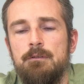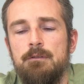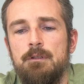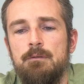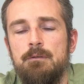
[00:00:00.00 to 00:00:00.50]

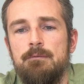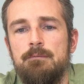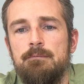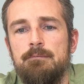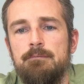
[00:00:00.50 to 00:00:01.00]

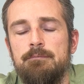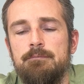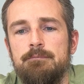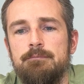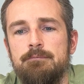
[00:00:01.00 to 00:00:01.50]

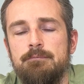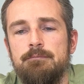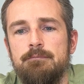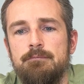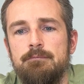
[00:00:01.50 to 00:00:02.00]

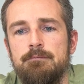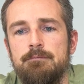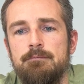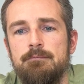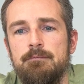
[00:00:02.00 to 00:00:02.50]

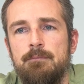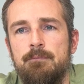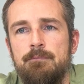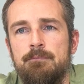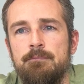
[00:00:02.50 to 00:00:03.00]

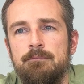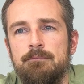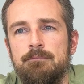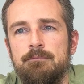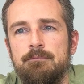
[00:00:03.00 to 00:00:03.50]

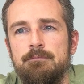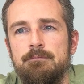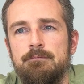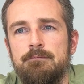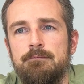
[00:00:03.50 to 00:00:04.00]

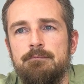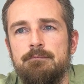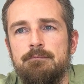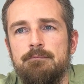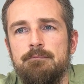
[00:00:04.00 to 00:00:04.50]

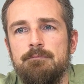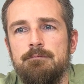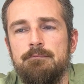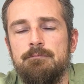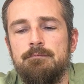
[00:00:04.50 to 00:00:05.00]

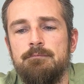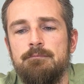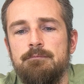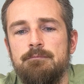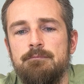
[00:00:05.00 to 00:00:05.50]

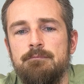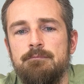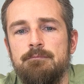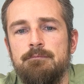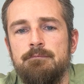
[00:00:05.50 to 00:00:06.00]

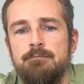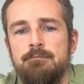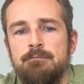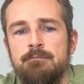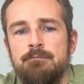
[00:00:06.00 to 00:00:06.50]

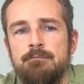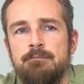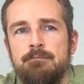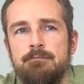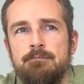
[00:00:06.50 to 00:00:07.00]

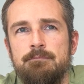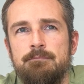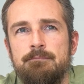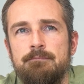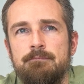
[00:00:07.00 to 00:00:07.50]

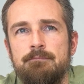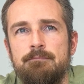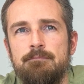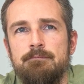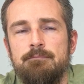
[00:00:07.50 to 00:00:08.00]
(not speaking)